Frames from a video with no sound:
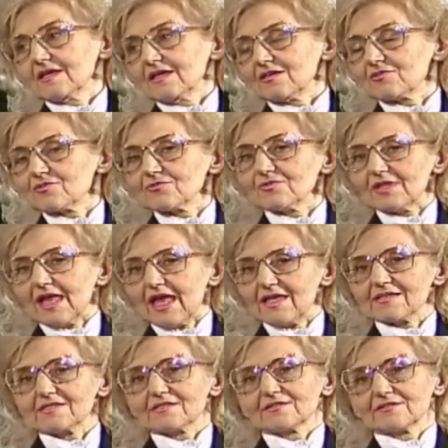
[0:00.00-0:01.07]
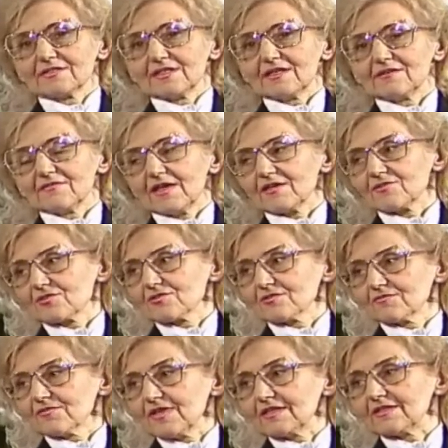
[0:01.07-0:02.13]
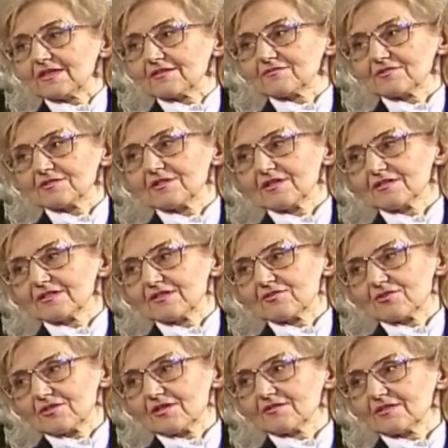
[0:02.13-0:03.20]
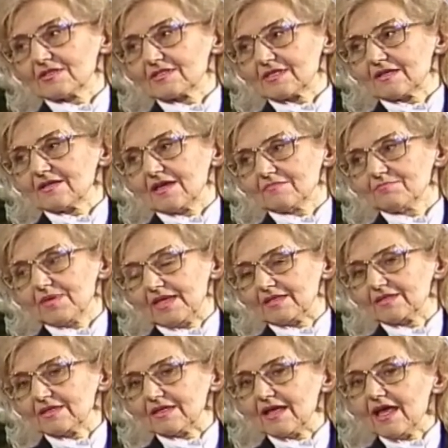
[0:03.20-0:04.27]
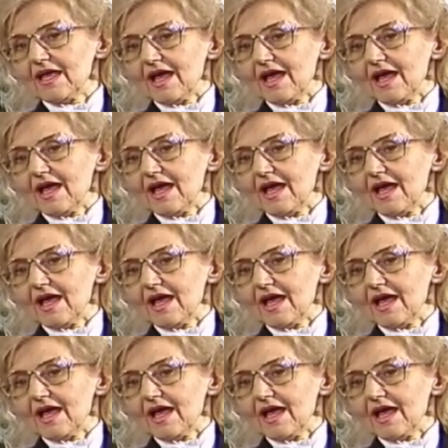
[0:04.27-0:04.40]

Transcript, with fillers: he should answer the question whether or not the shroud is a, a painting.